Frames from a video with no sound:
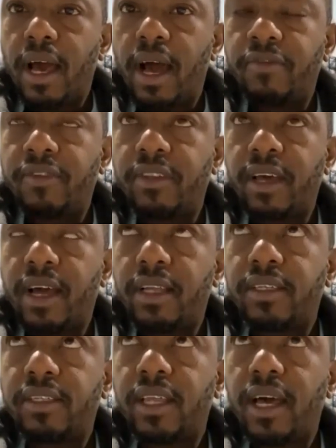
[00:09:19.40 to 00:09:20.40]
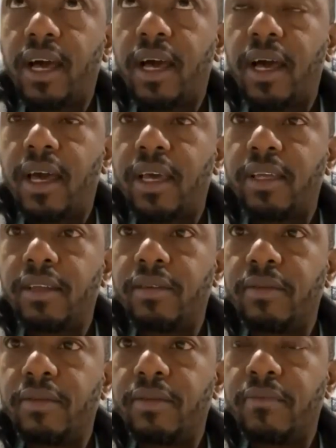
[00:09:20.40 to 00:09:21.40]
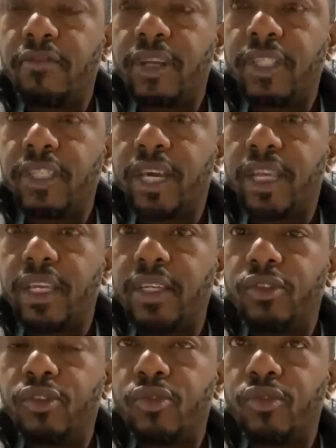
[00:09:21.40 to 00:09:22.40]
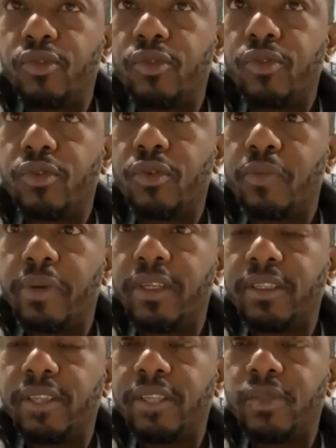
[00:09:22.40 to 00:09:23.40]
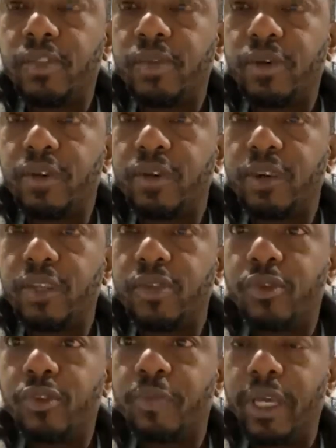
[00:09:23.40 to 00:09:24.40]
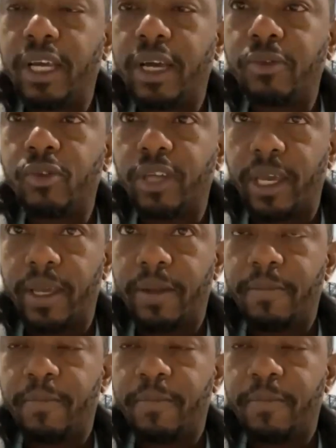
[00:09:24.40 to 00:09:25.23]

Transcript: After that, I ventured into business, which we're going to speak up today.